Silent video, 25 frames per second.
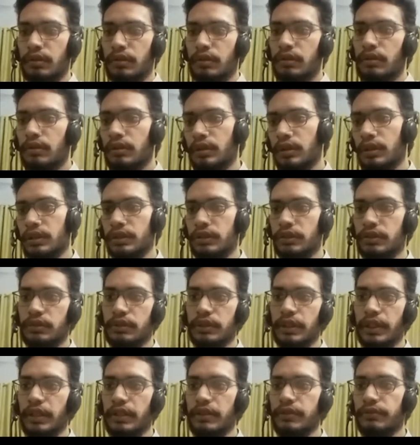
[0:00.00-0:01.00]
is
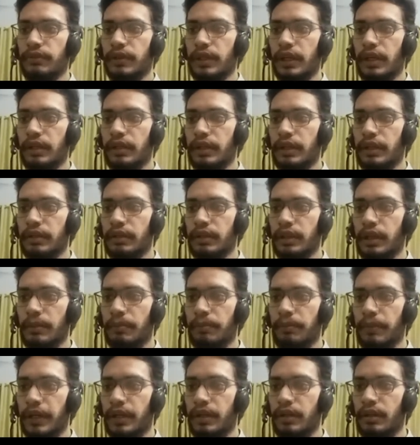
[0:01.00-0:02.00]
satisfied, then
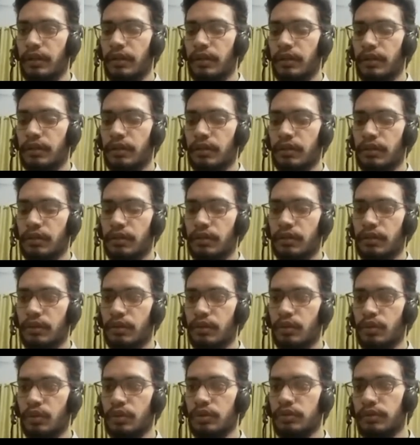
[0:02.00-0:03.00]
append
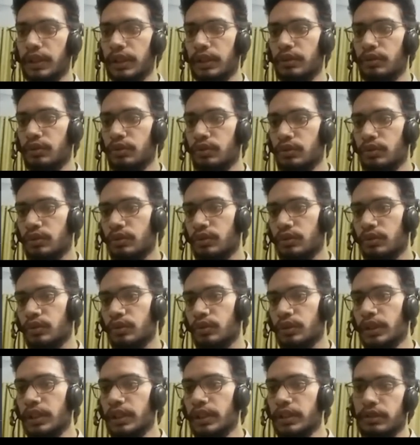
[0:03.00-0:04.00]
those values to
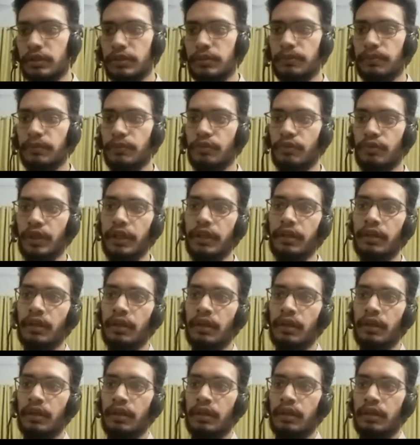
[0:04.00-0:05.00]
the list, right?
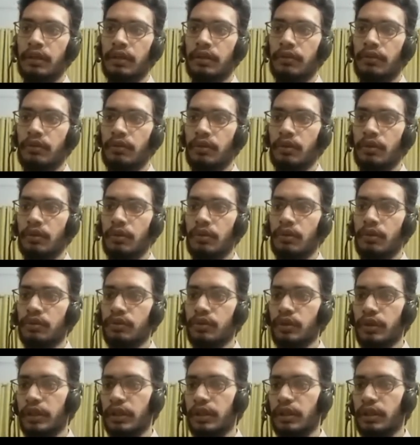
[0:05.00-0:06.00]
So
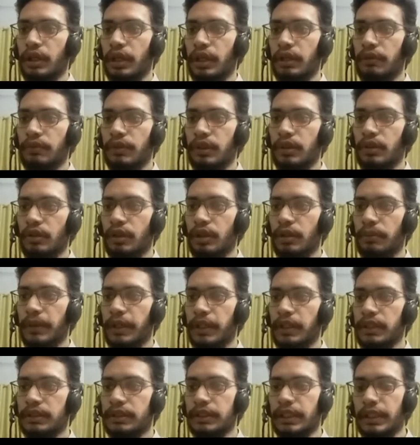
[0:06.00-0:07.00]
sorry, I will not
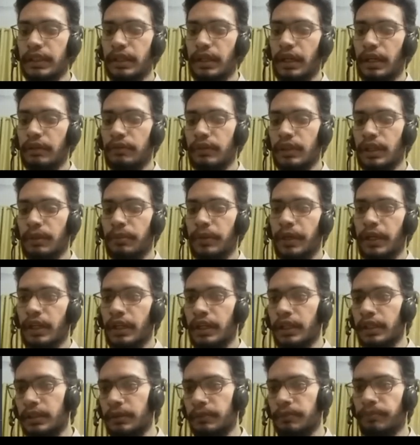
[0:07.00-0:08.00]
append z, I will append
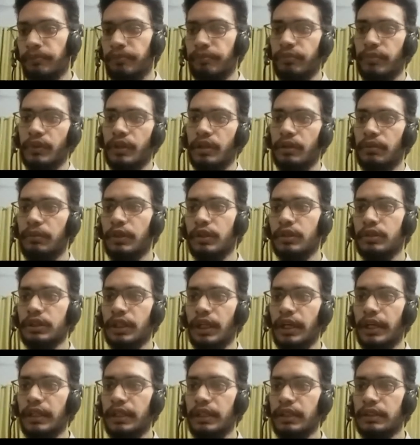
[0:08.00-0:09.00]
I, because
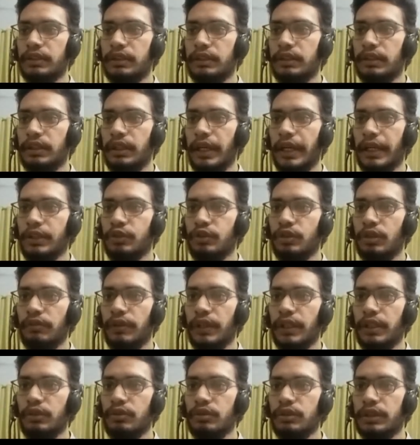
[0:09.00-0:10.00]
I is the actual
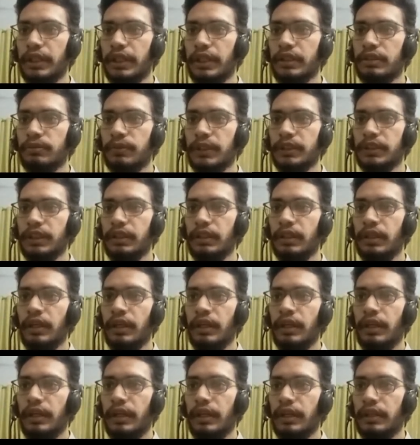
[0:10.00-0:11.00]
values that is present
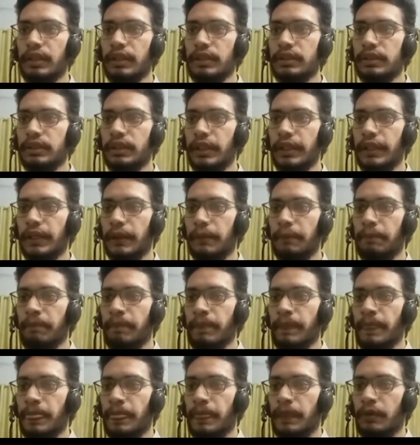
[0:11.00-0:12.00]
in this data,
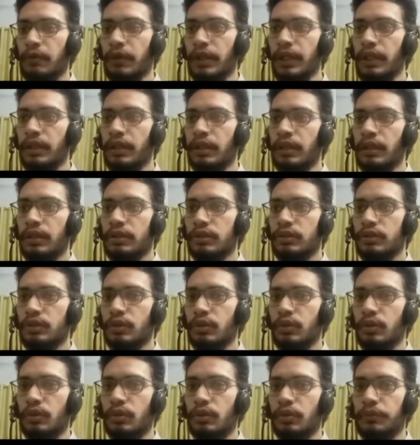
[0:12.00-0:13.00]
right?
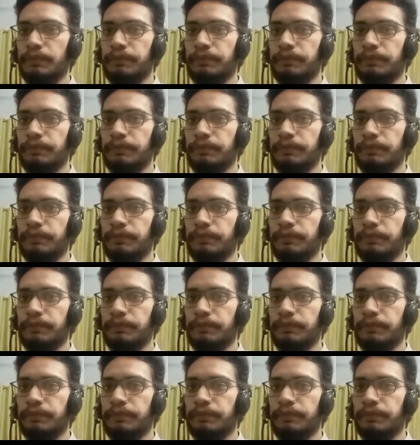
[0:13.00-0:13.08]
So